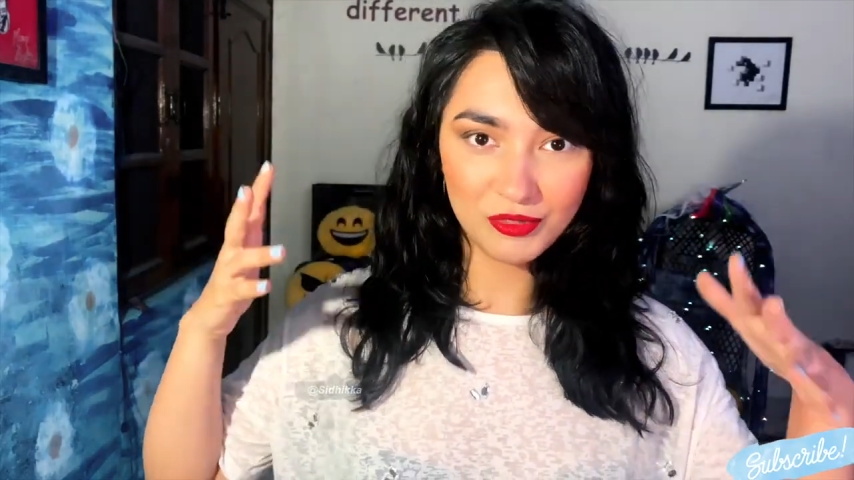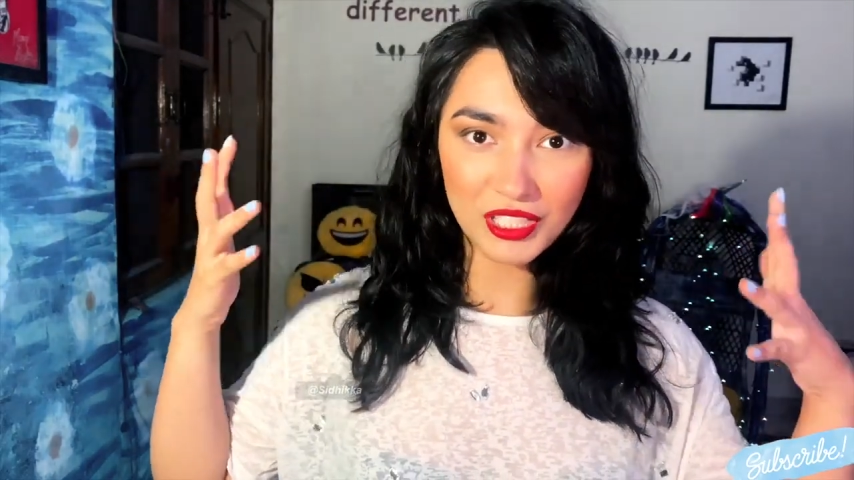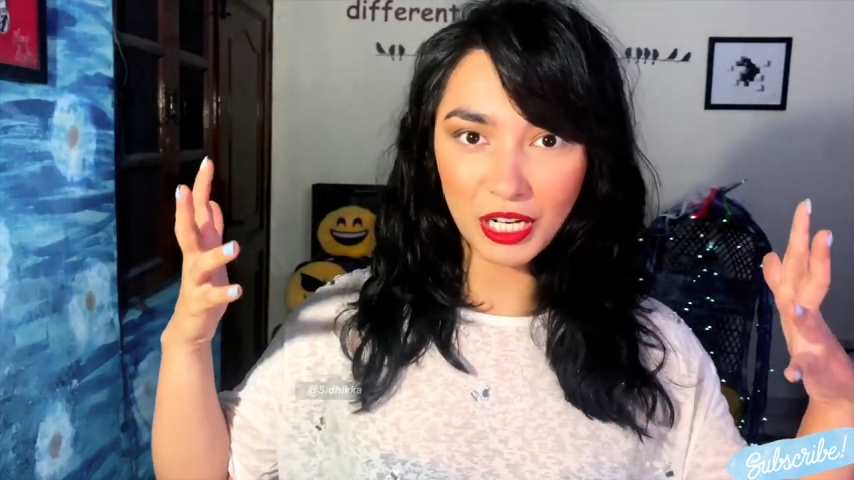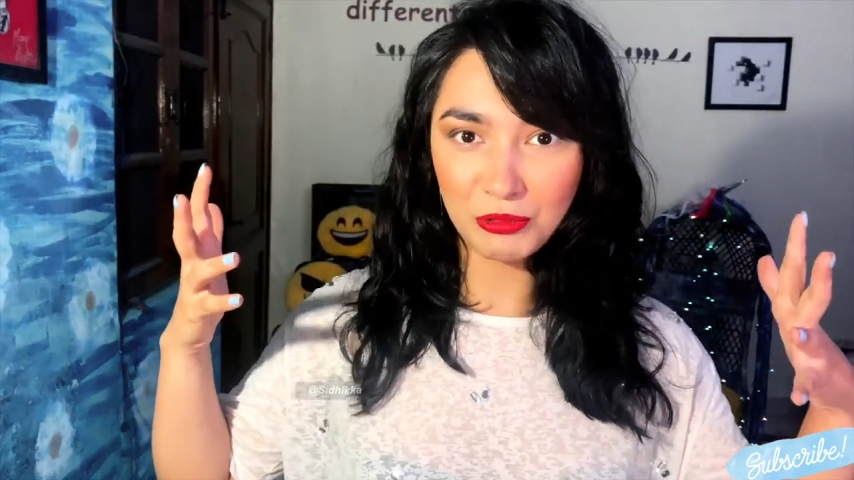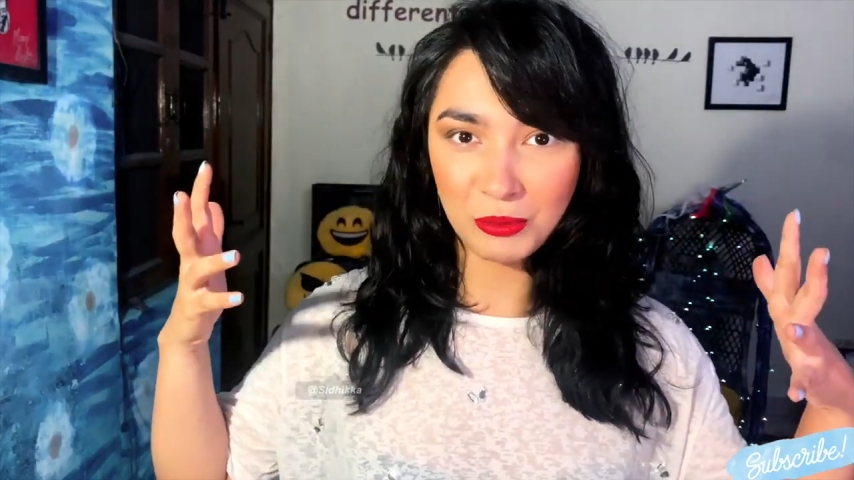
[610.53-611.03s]

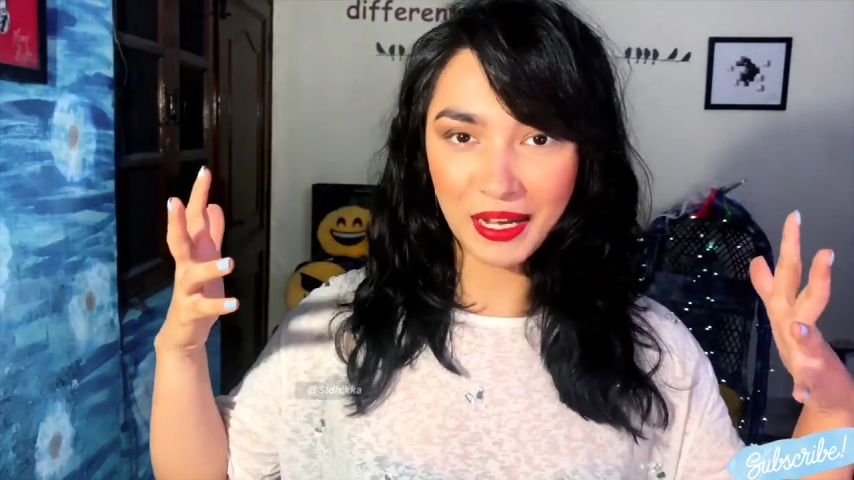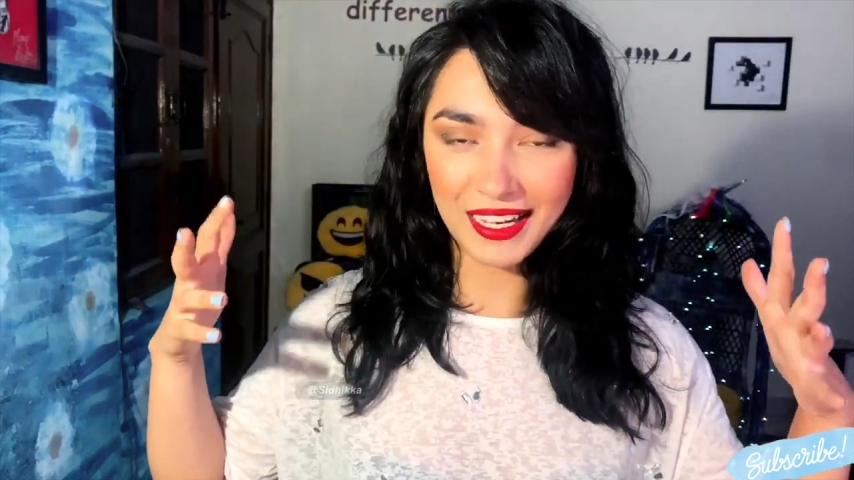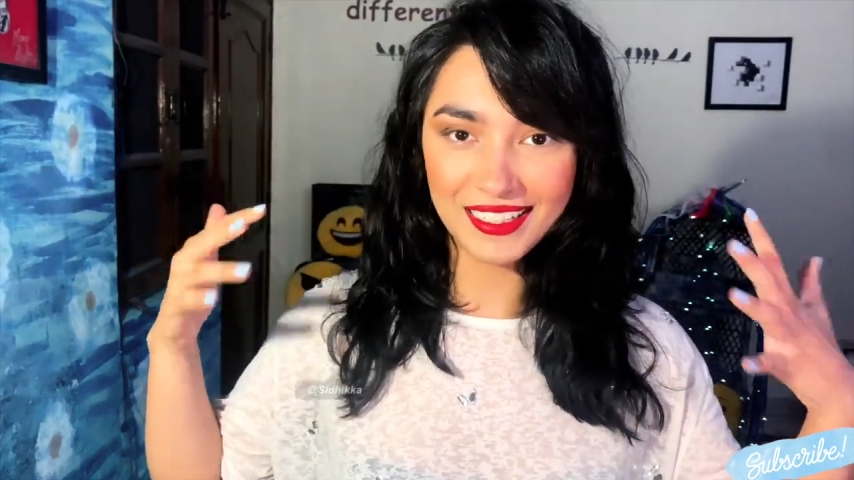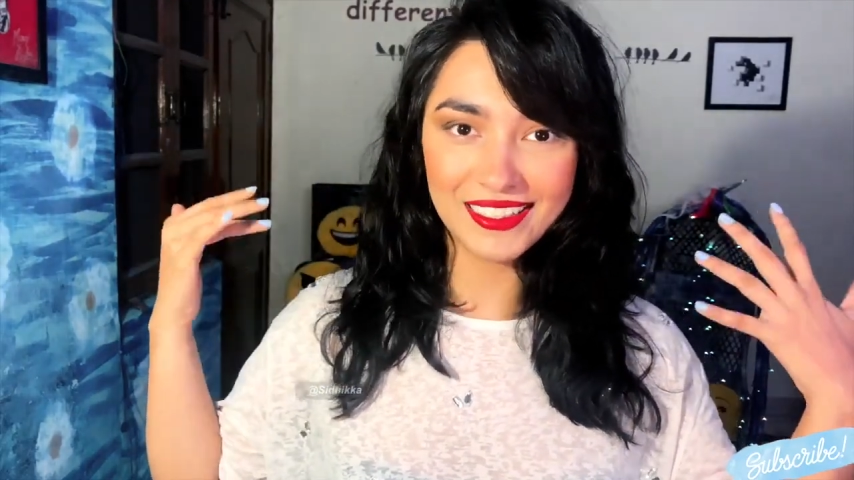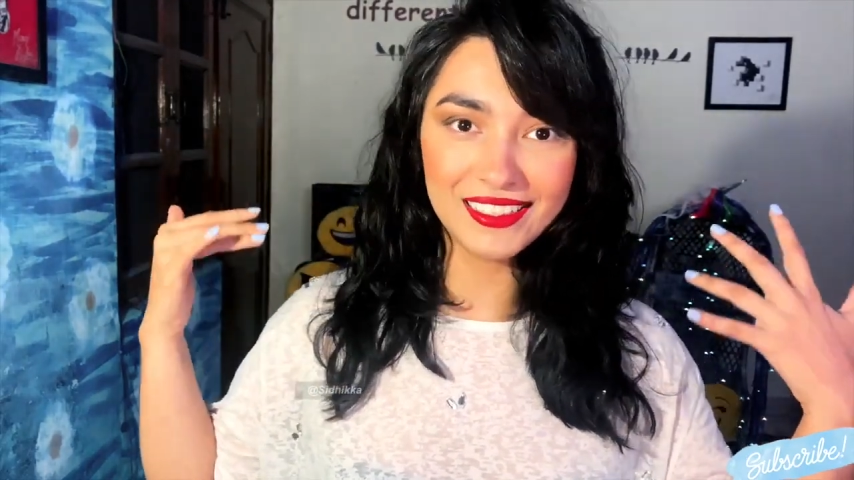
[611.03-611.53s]
sculpting my
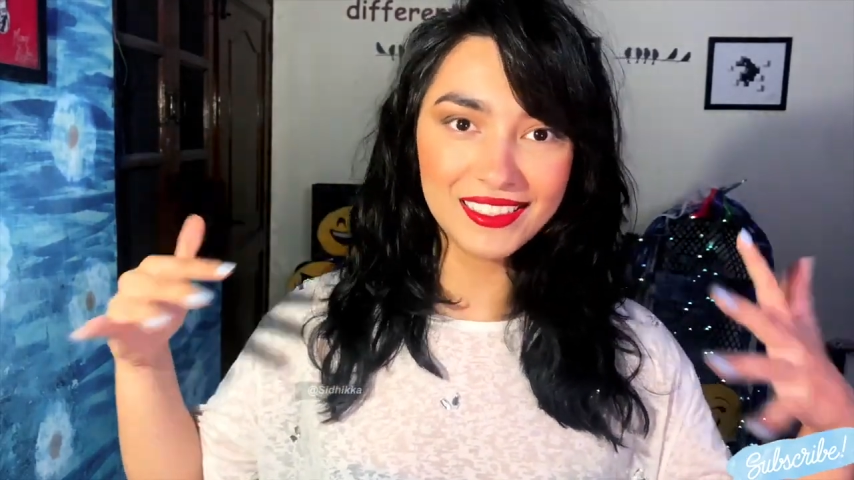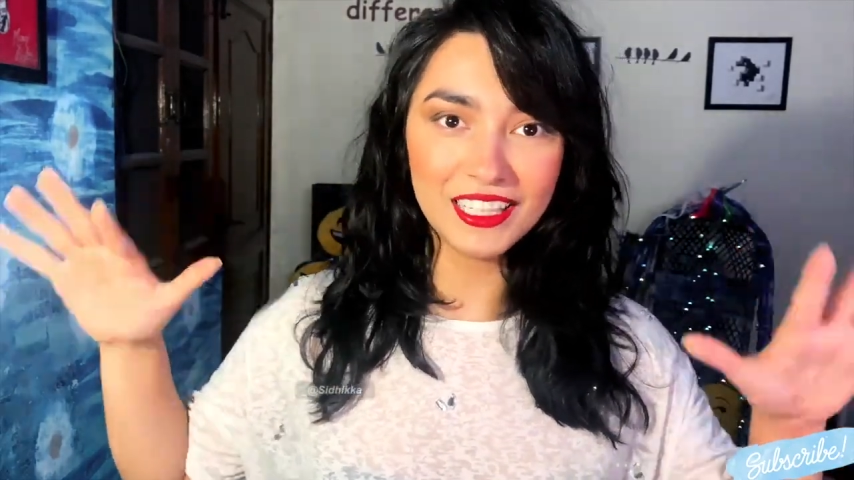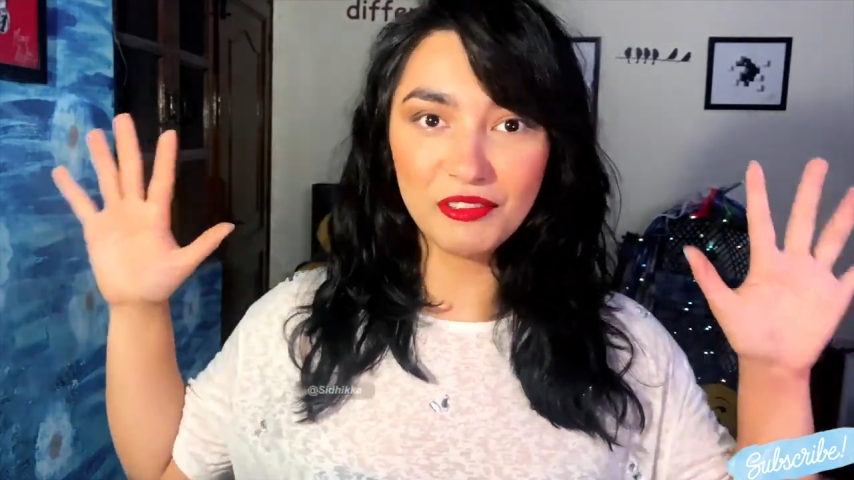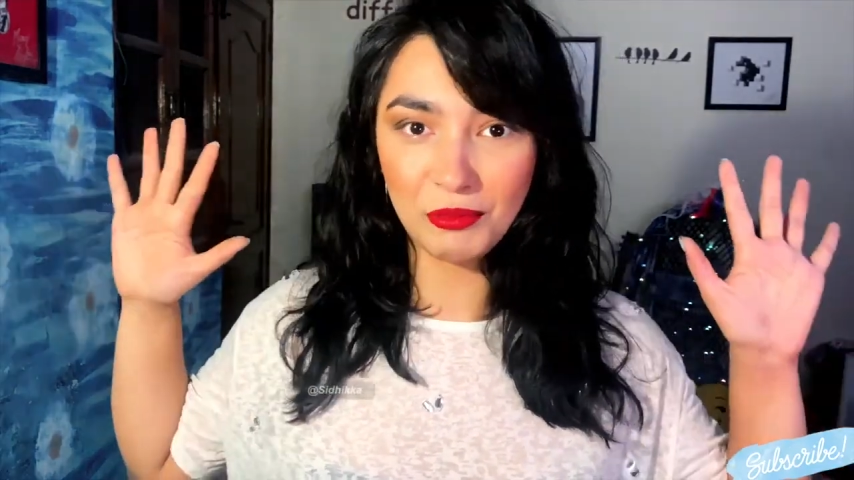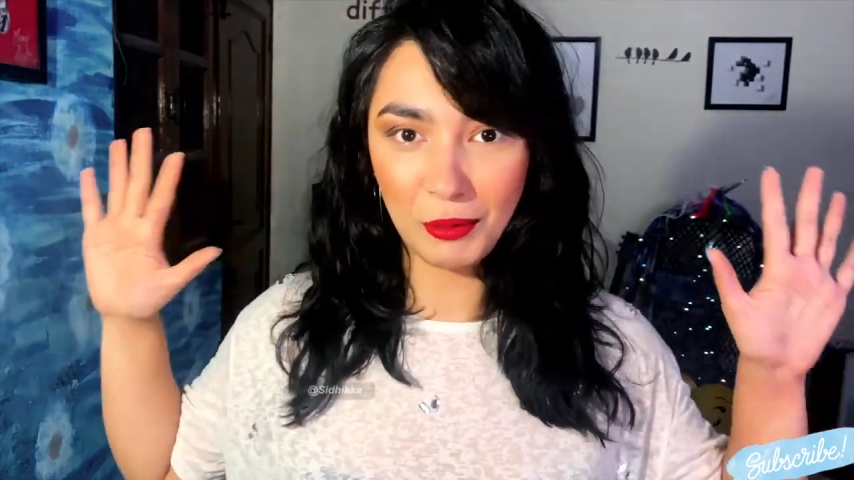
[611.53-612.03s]
eyes,
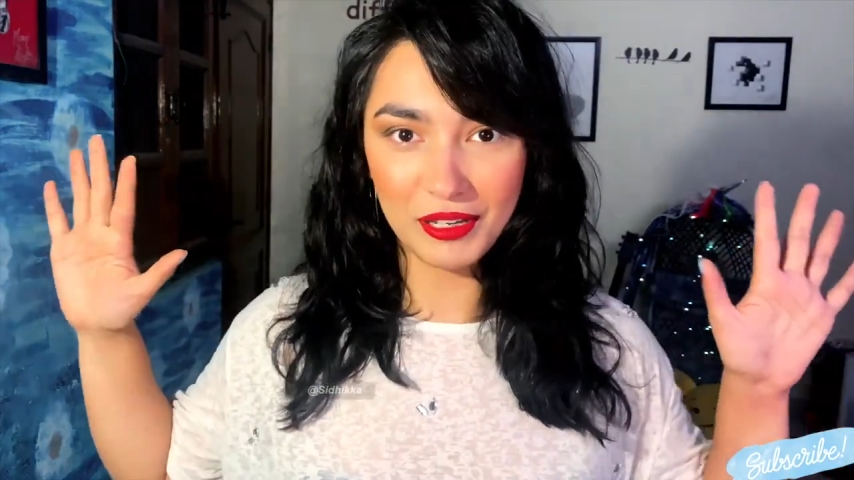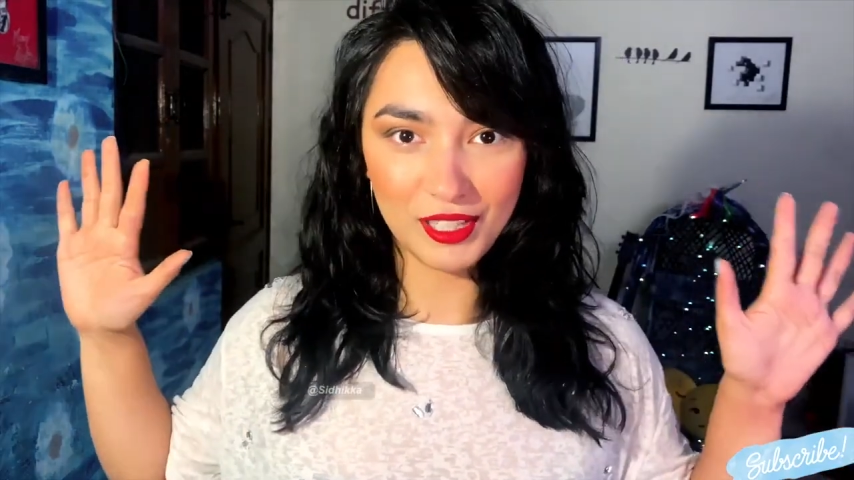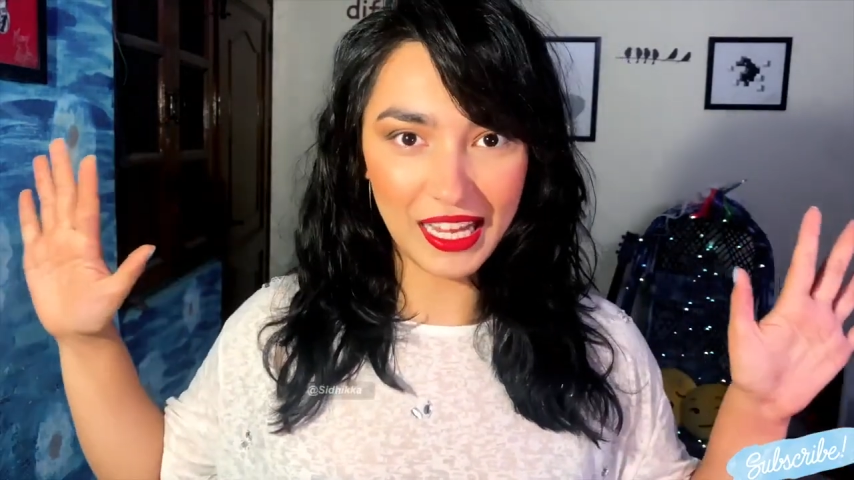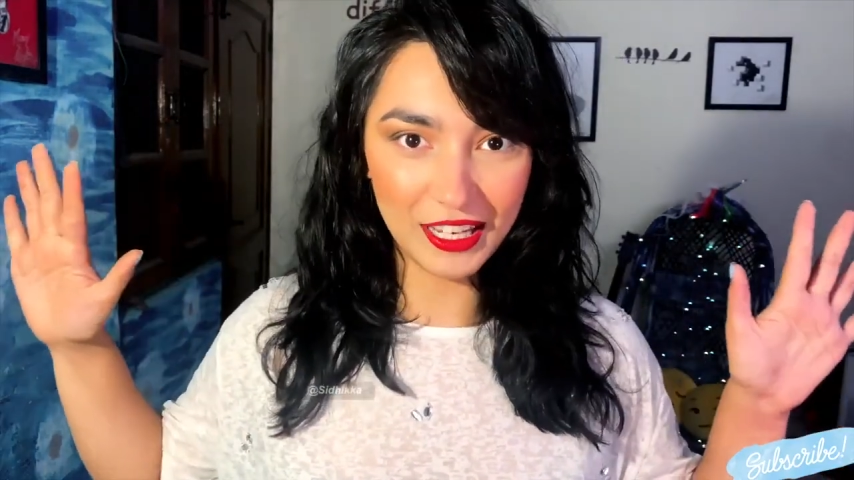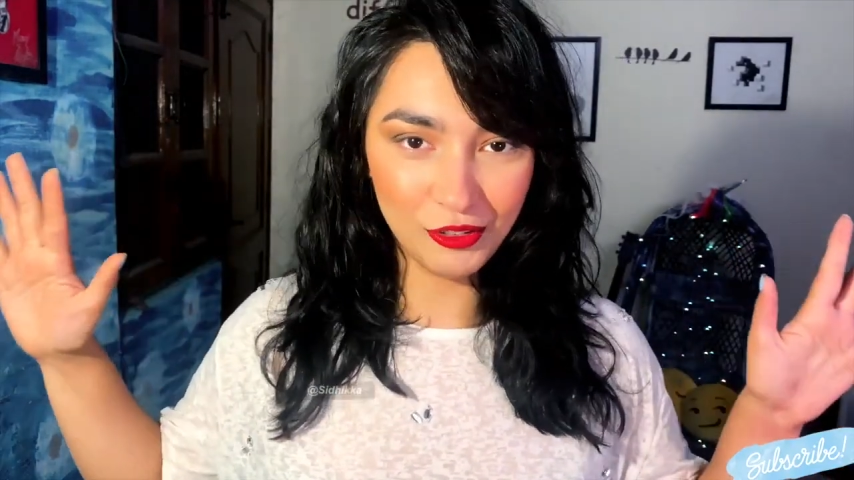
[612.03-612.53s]
living my
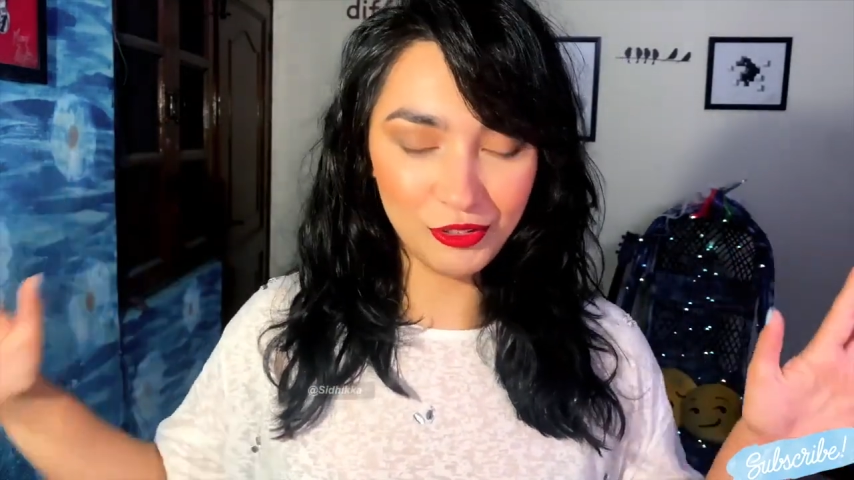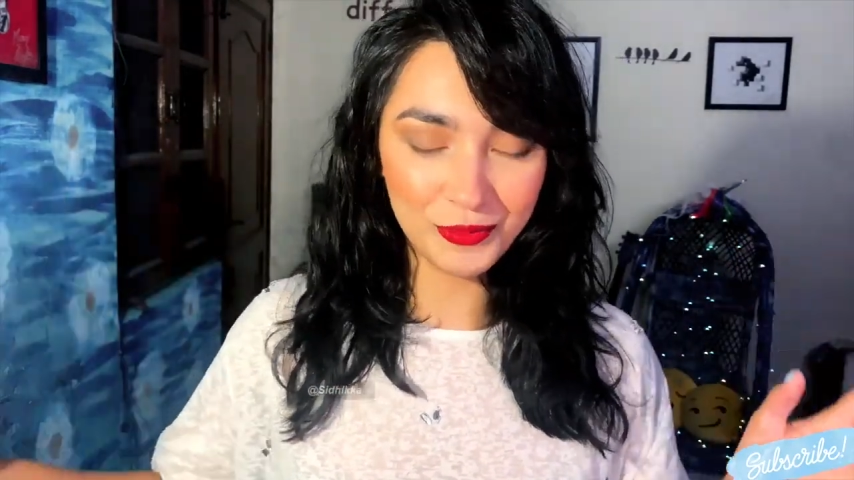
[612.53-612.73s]
best life.